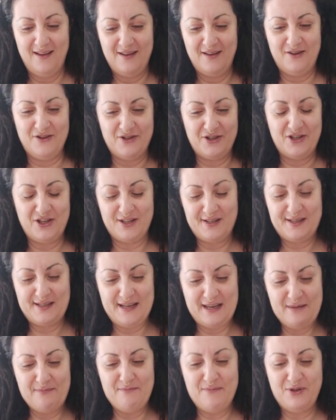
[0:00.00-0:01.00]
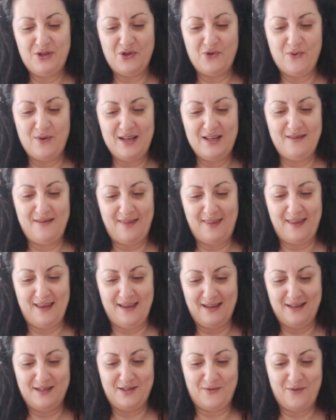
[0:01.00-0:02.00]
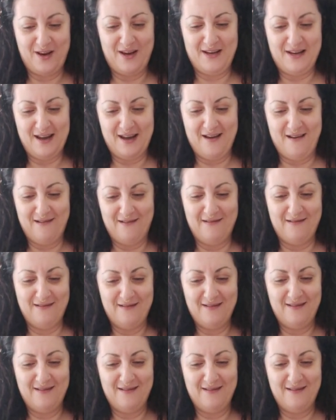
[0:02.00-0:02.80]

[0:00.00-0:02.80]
You're just in between things right now.